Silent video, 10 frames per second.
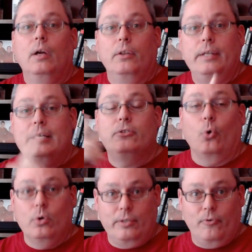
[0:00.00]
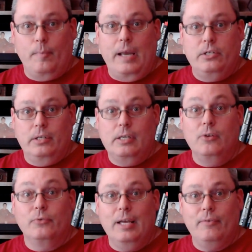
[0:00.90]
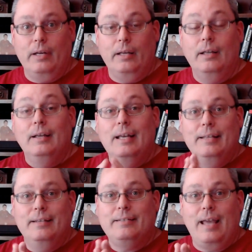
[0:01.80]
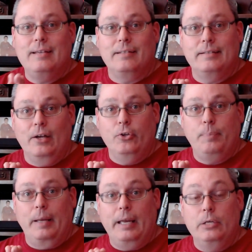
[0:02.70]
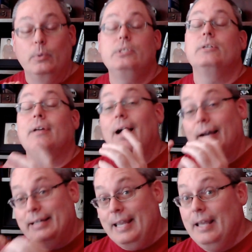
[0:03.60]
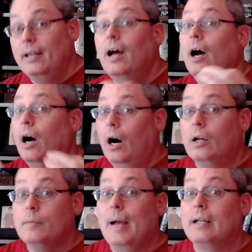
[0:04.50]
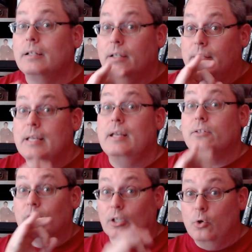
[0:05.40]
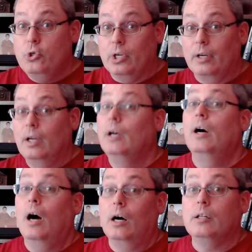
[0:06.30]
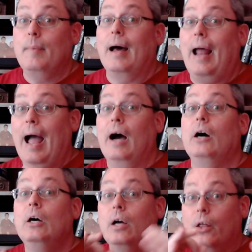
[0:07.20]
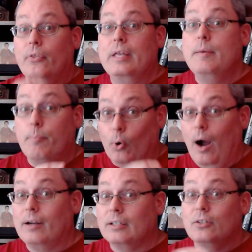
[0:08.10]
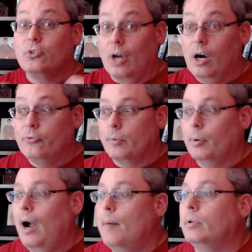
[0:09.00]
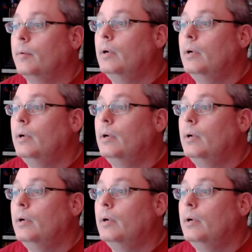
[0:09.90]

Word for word: the source information that you've given it, in this case, the sales page, which is again all about the solution, all about how the product solves a problem.